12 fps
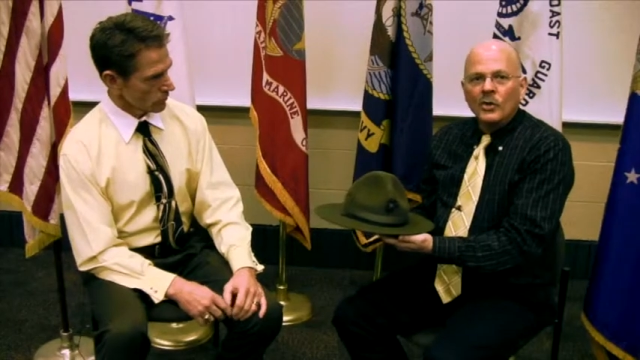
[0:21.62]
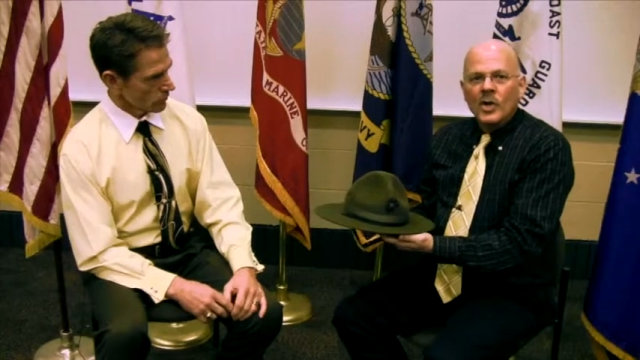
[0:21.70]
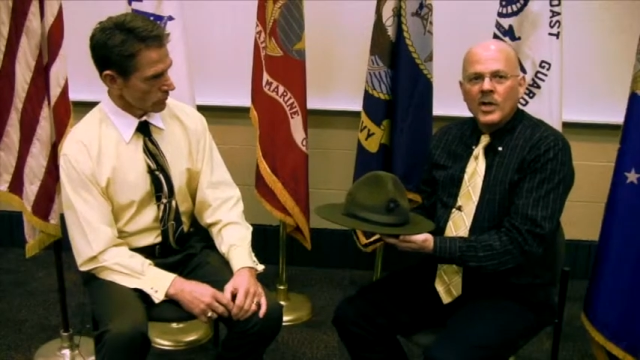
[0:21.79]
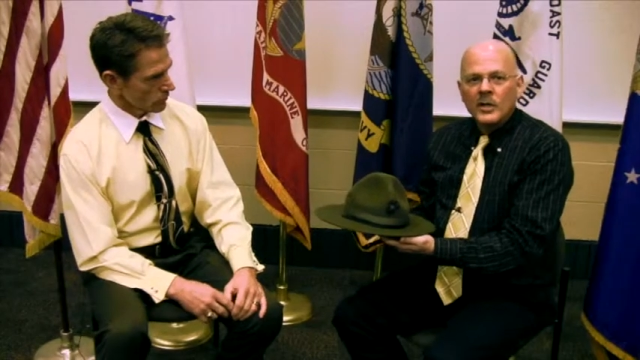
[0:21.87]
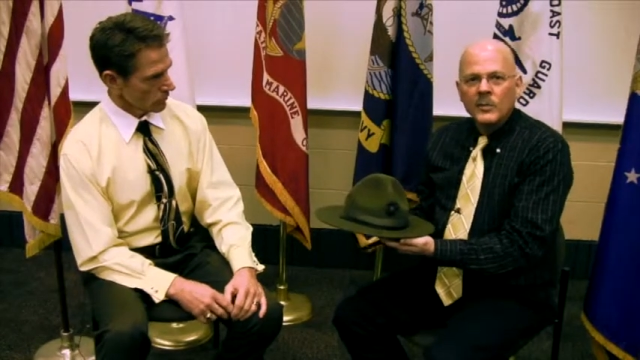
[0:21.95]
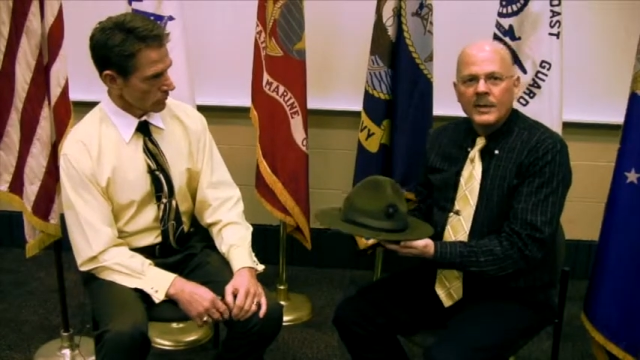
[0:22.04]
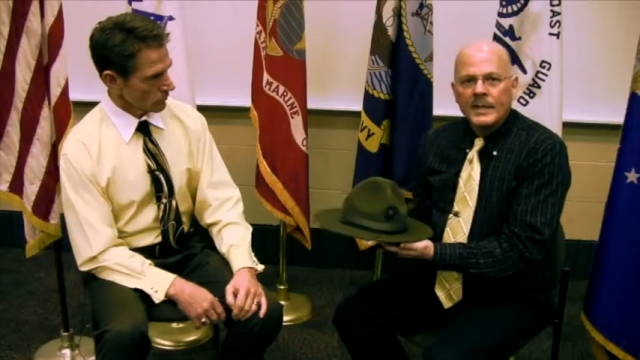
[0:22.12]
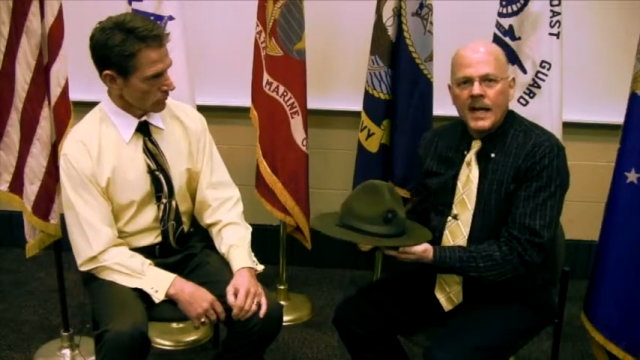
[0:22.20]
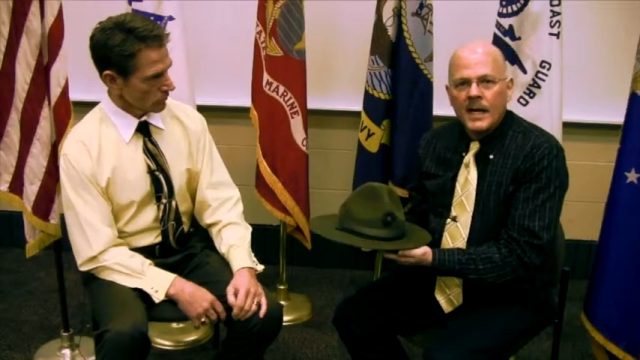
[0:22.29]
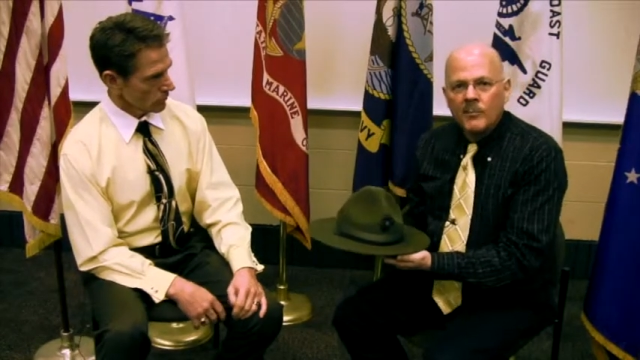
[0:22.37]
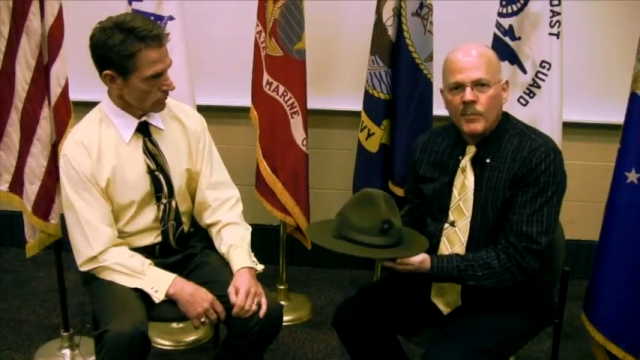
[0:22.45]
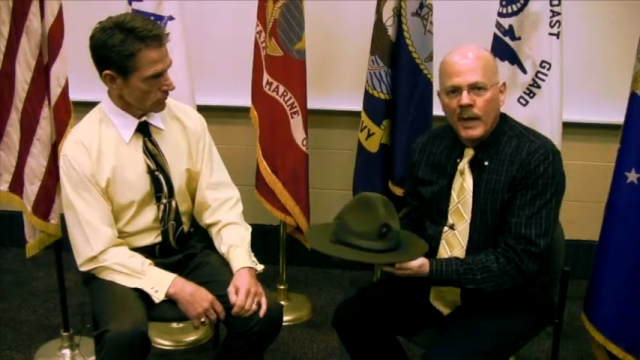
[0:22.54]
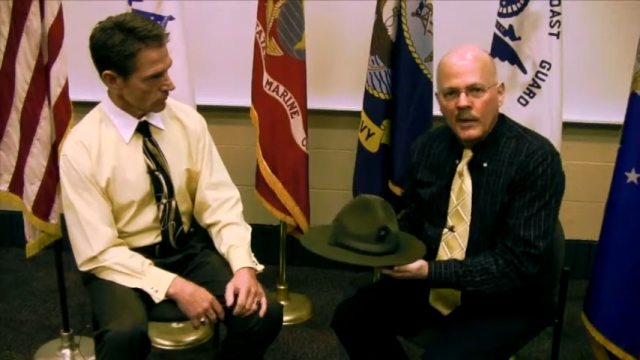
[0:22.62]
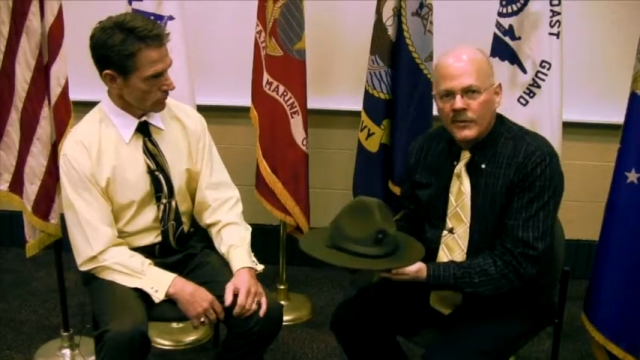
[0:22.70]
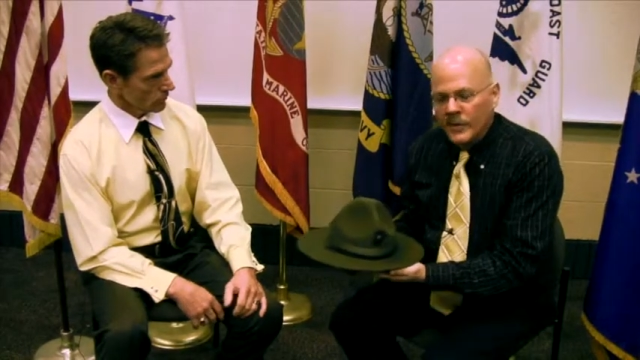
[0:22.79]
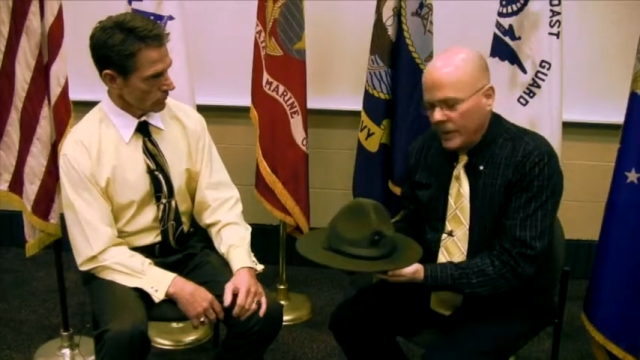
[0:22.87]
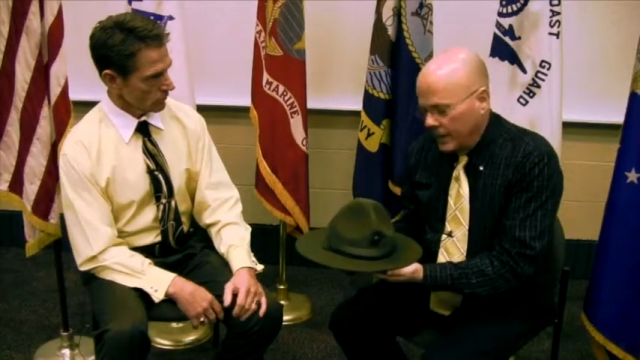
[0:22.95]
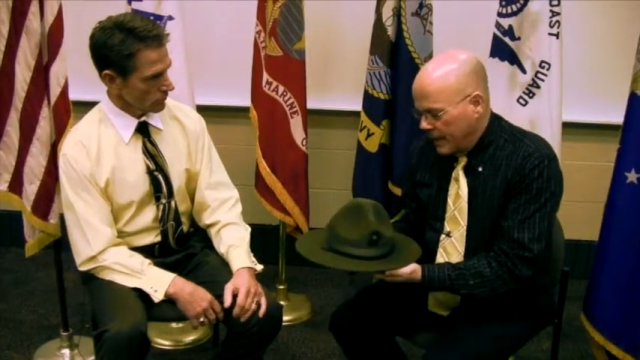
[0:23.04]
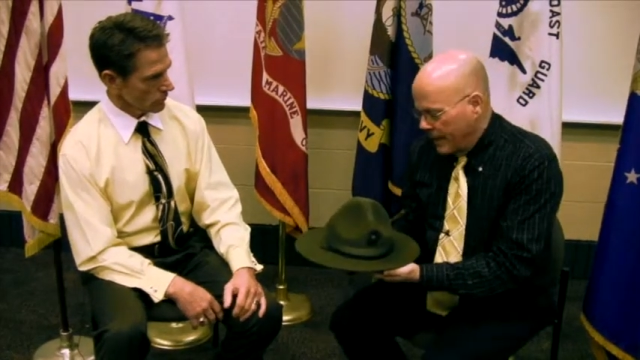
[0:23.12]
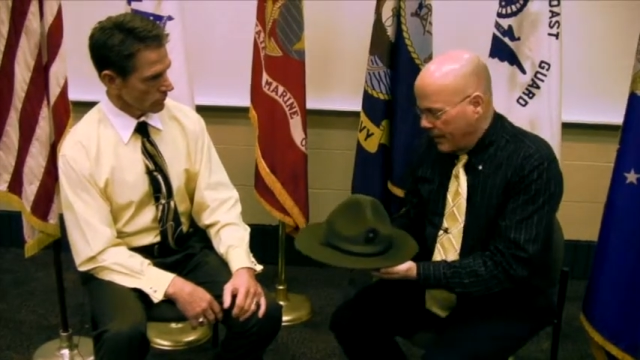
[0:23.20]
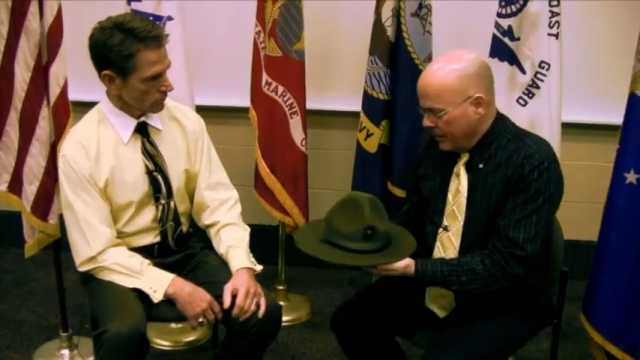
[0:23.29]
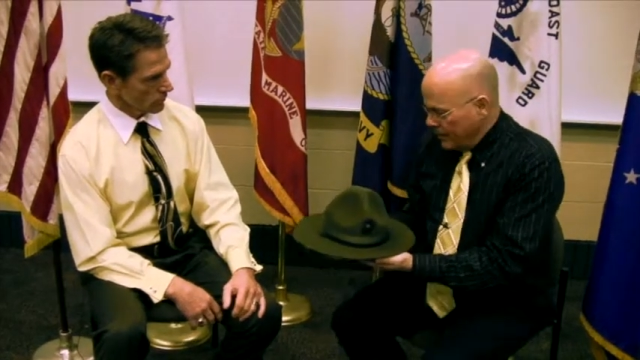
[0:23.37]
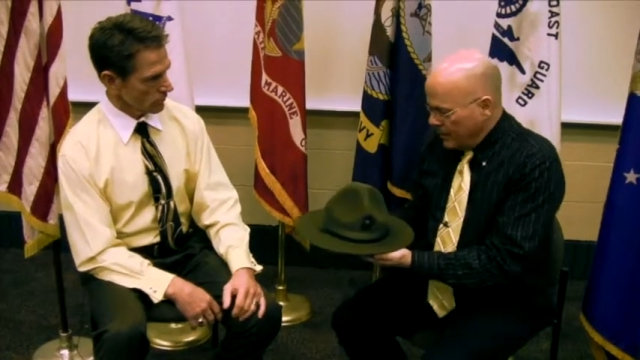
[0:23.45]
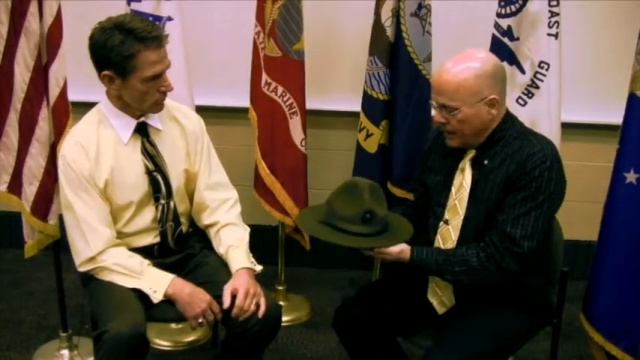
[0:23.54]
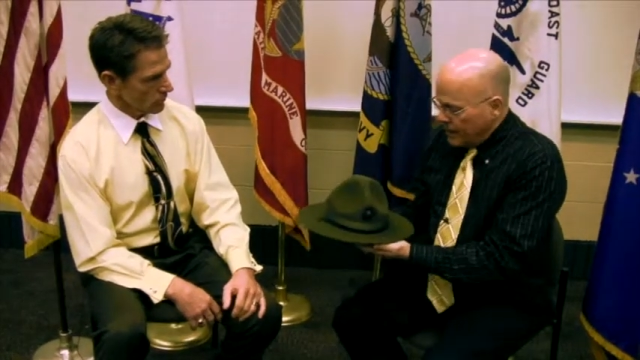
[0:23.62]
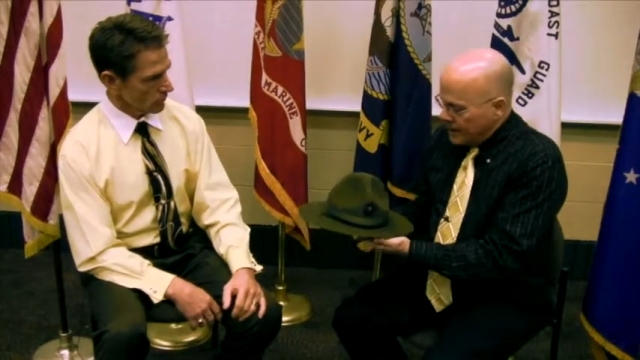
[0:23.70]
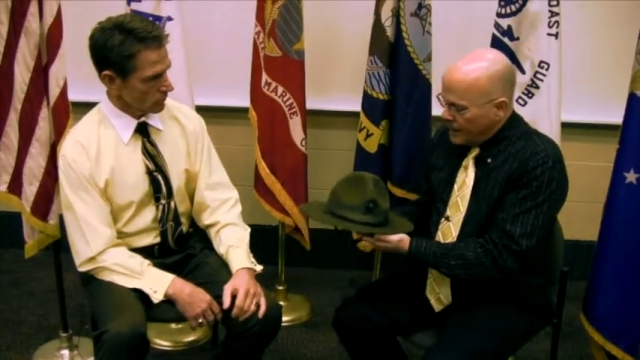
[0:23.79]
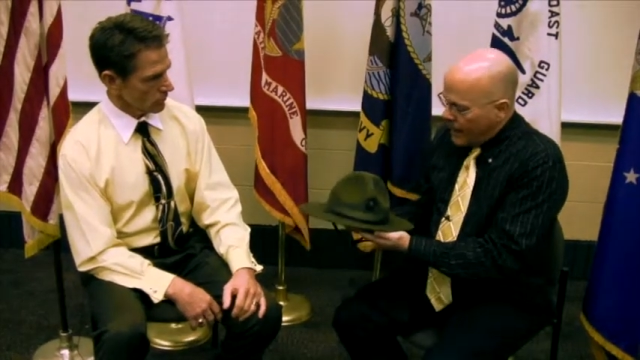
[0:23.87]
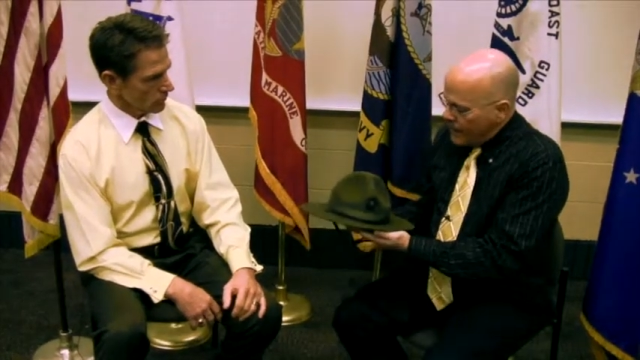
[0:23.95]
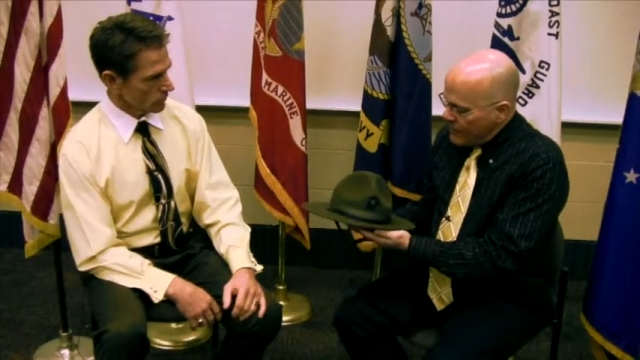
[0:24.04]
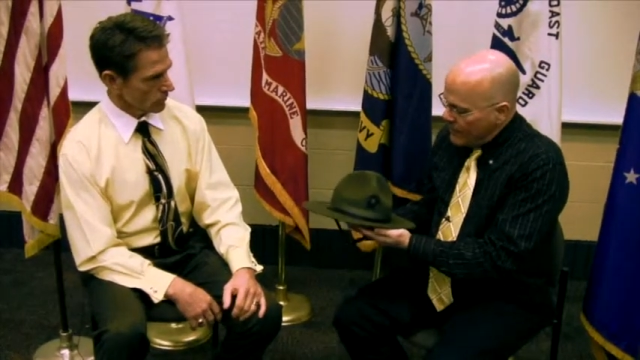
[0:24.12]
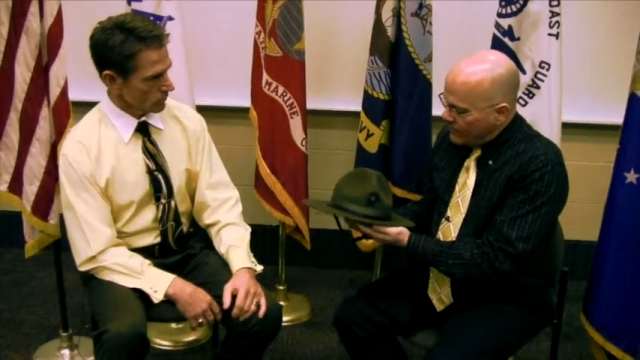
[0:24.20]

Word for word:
Speaker 1: Talking with Ken Betterton. Now, Ken,